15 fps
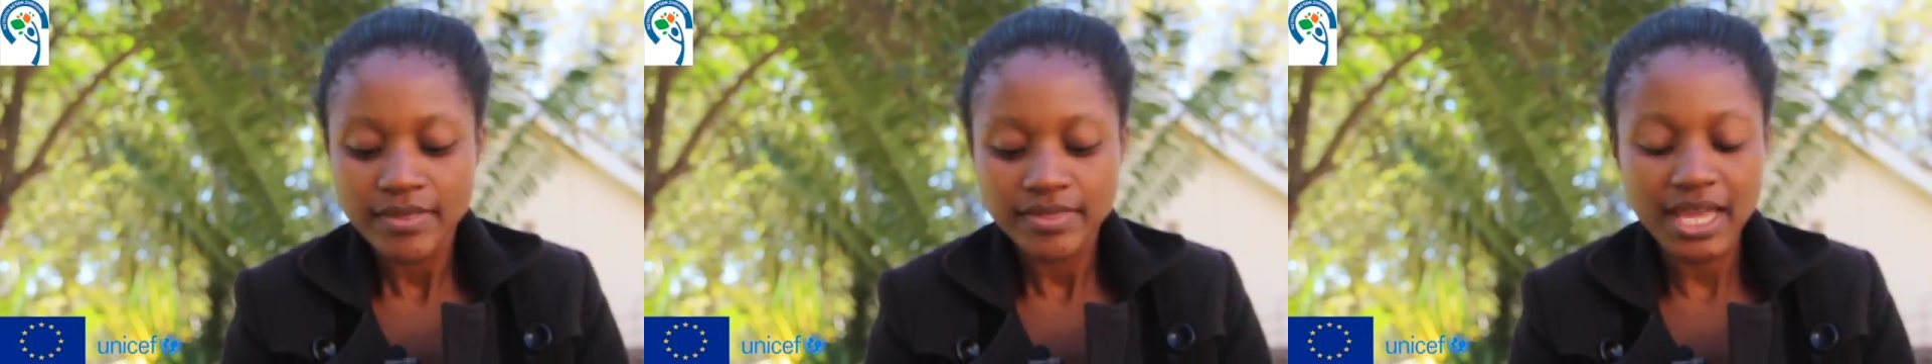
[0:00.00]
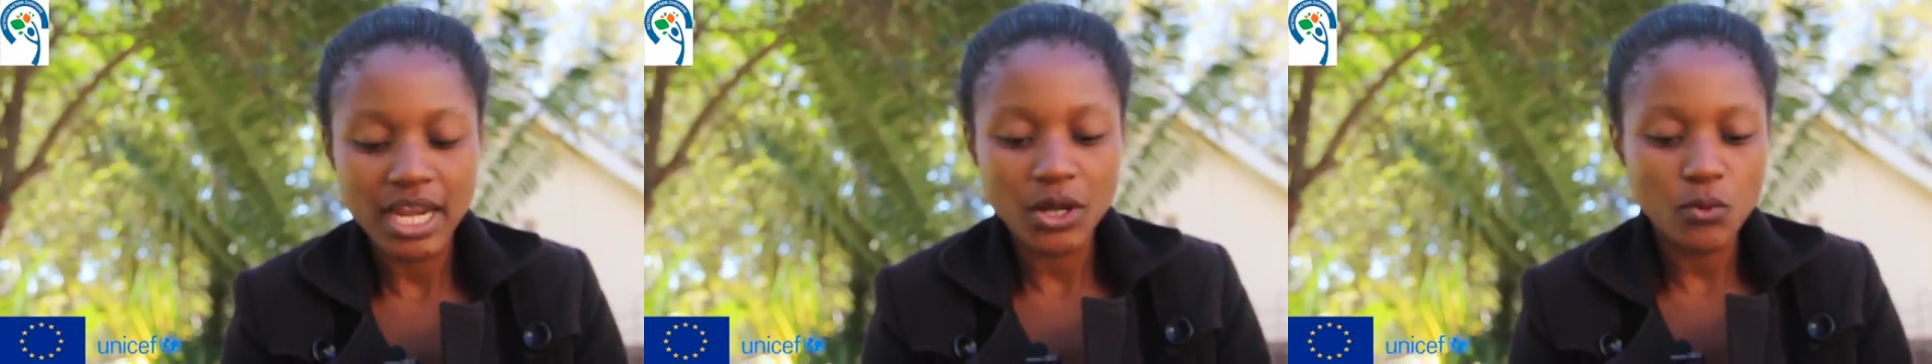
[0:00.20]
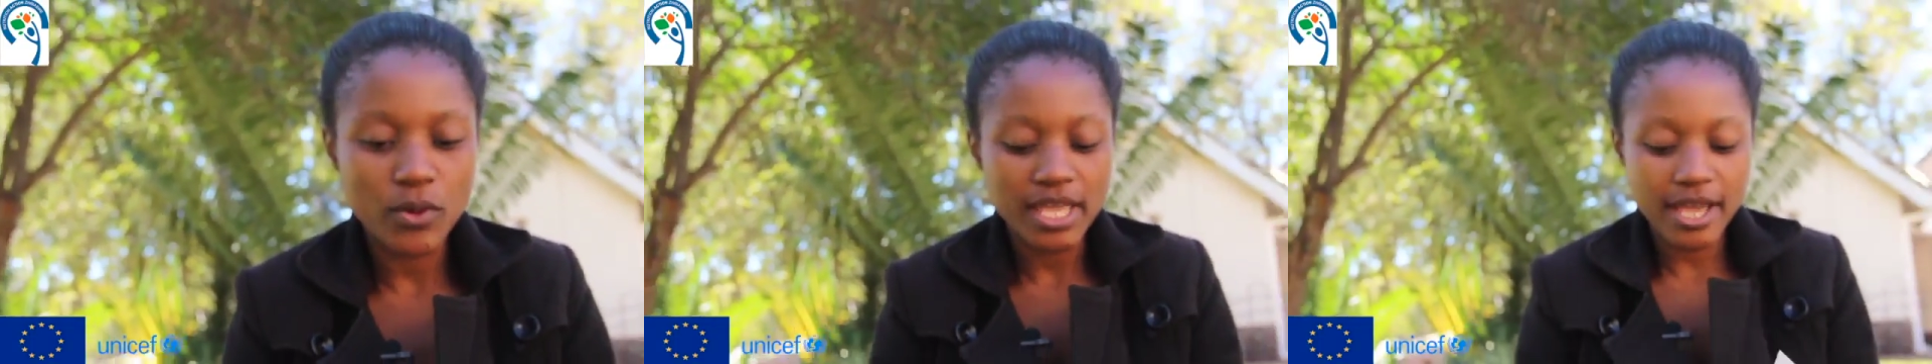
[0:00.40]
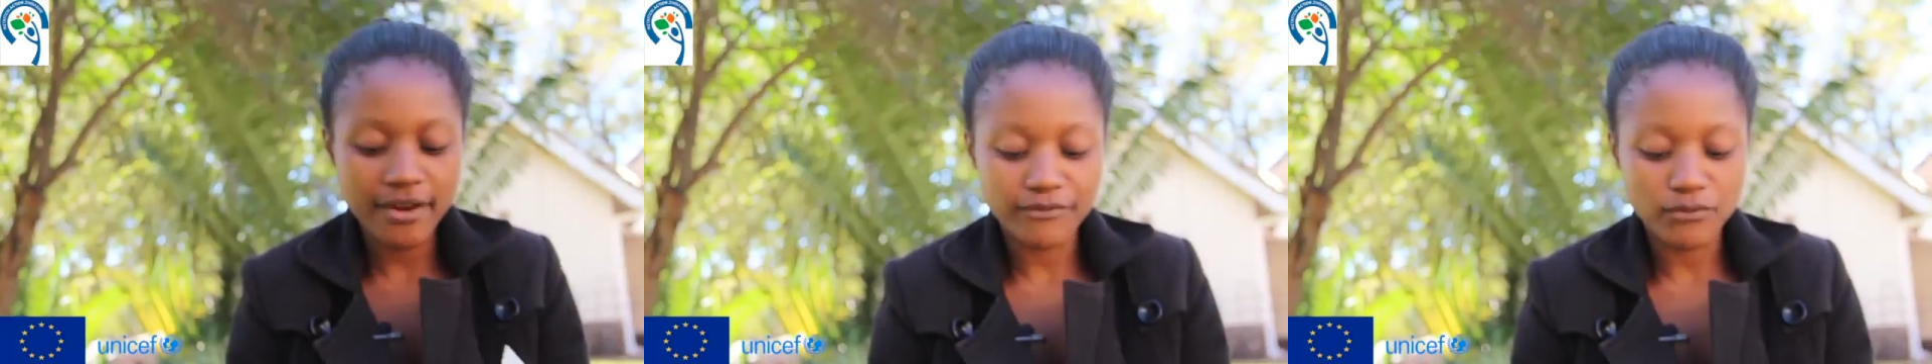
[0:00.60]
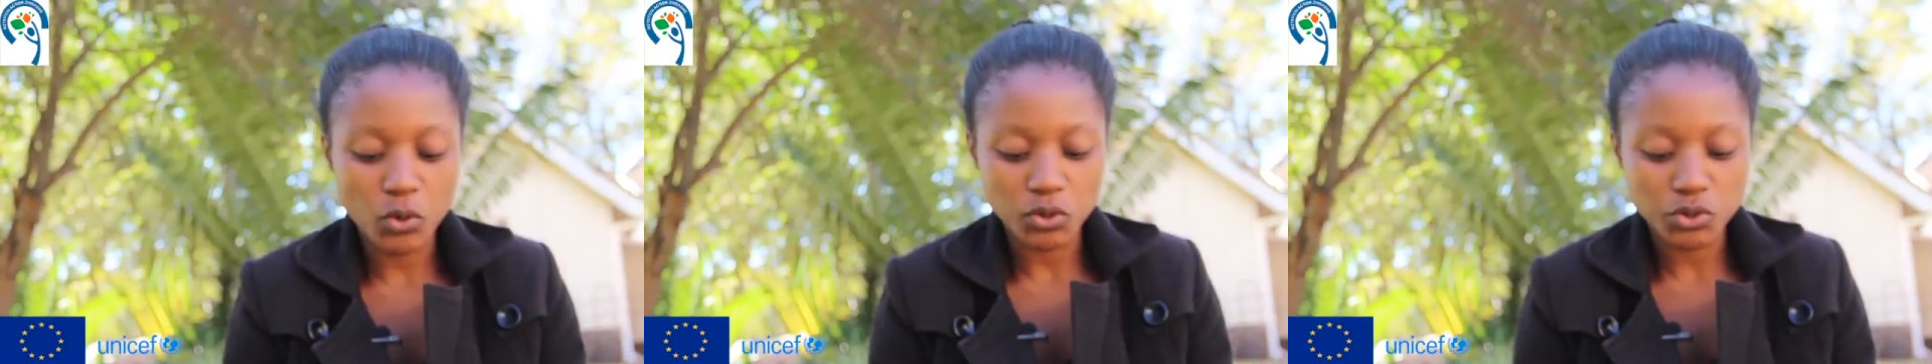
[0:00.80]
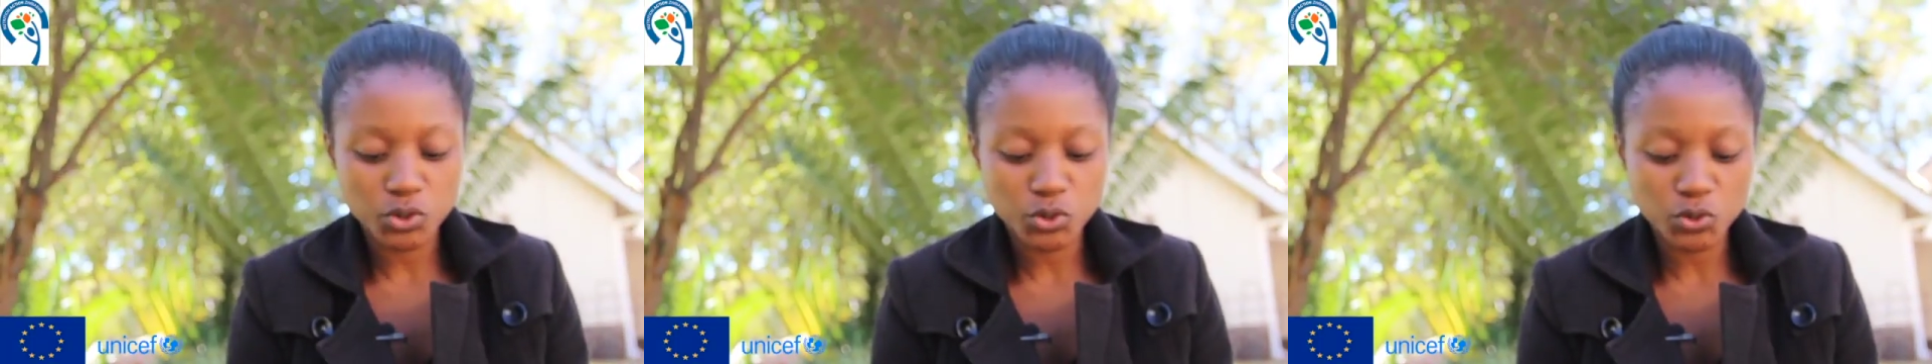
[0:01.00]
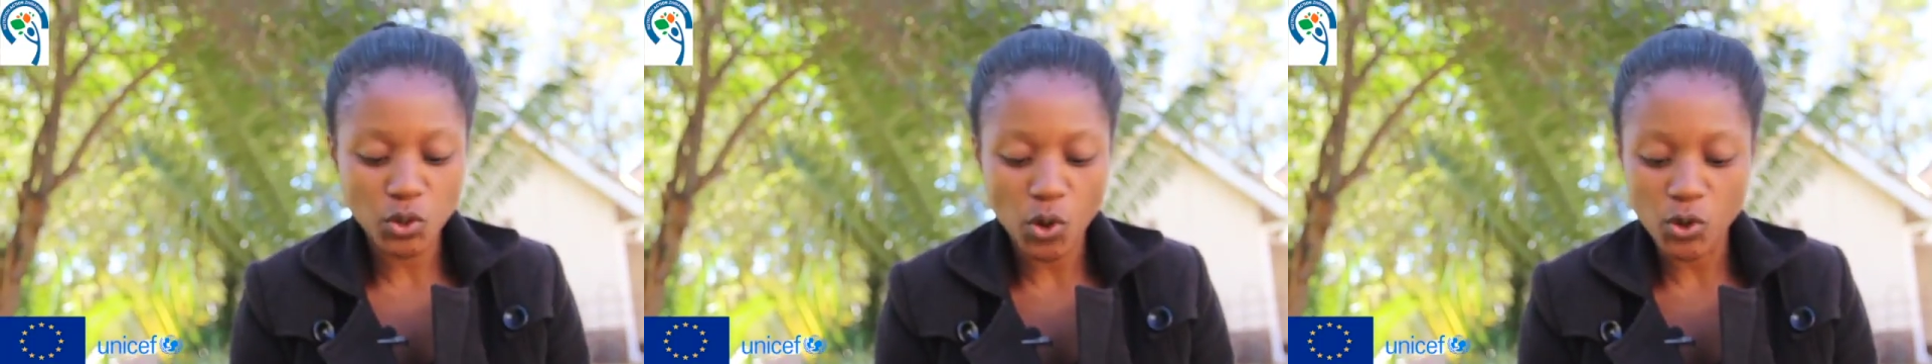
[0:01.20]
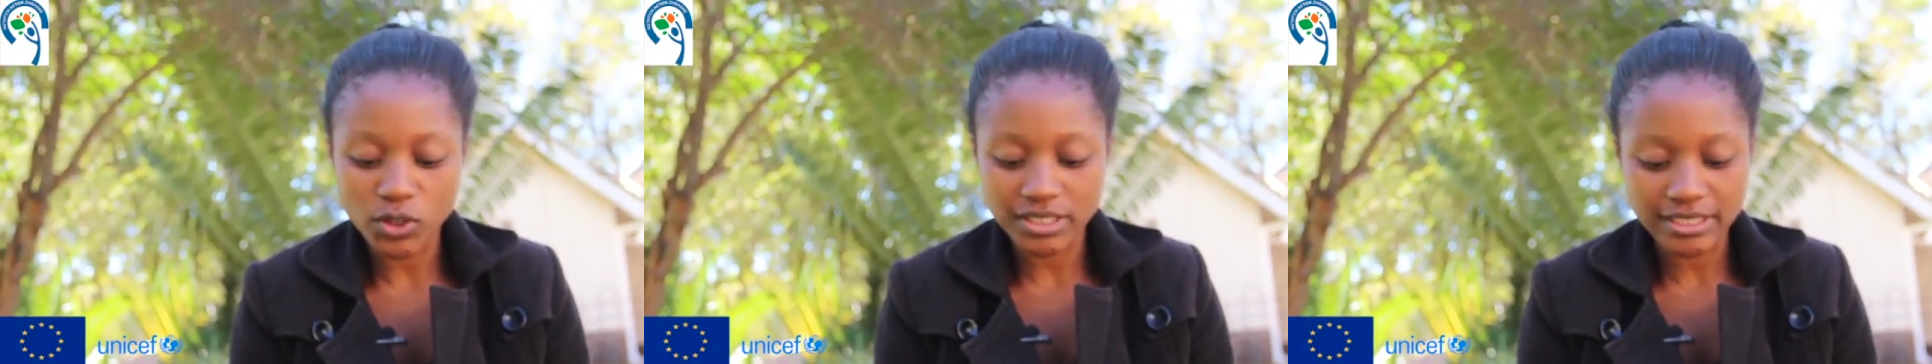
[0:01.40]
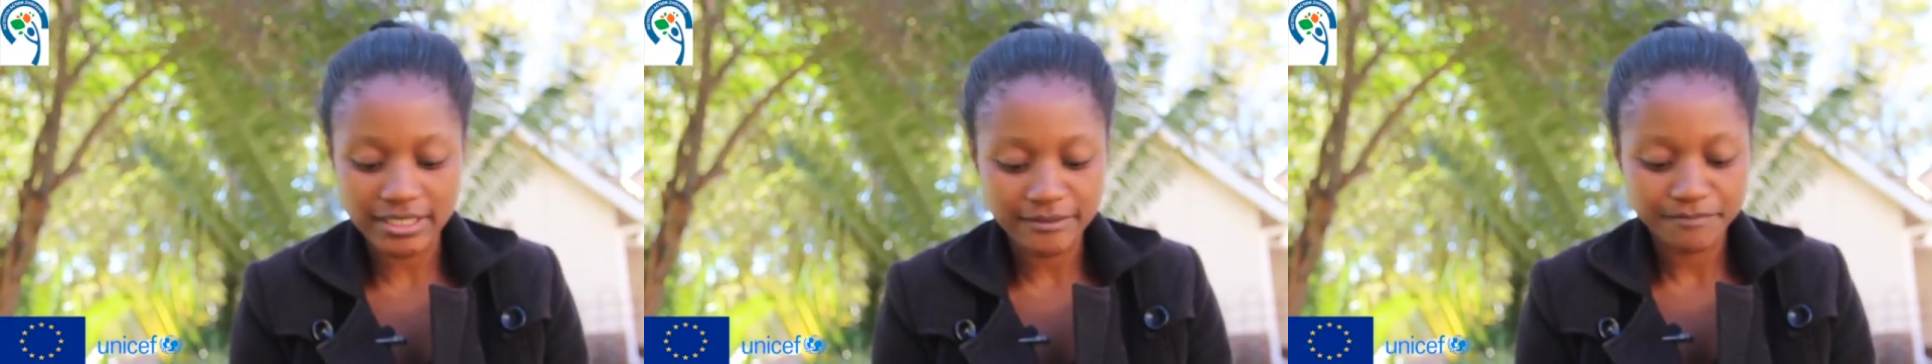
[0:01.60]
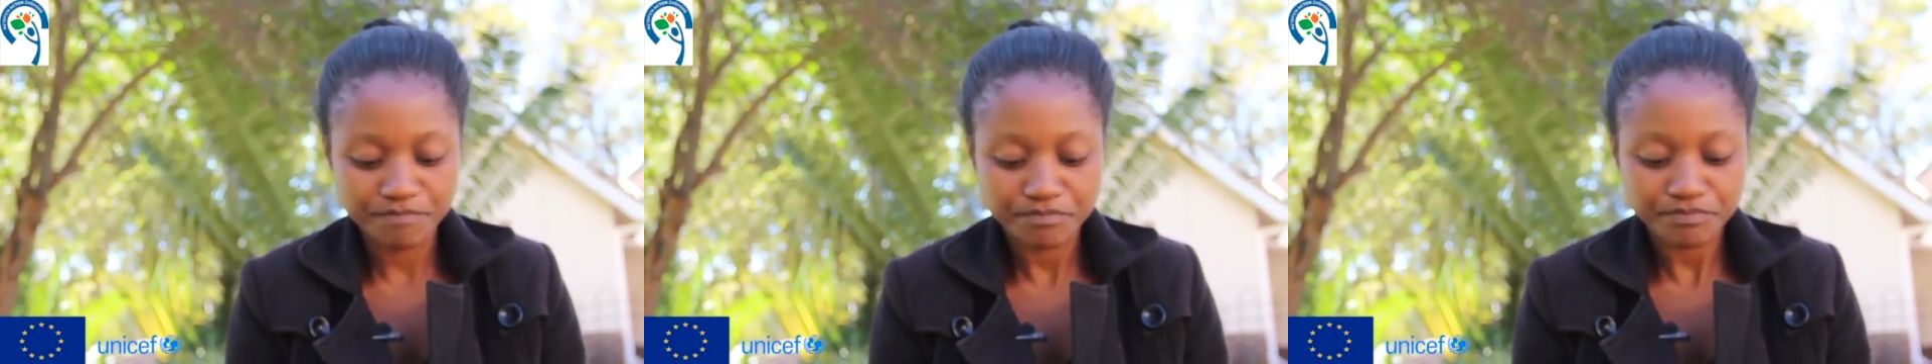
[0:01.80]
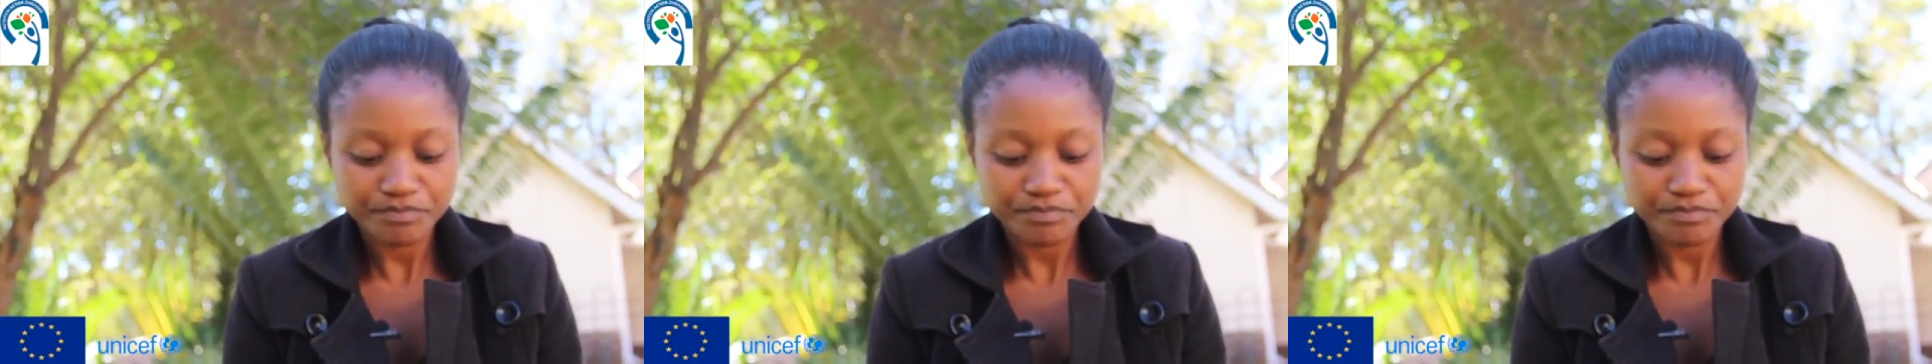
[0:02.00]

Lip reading: Then we have got sores.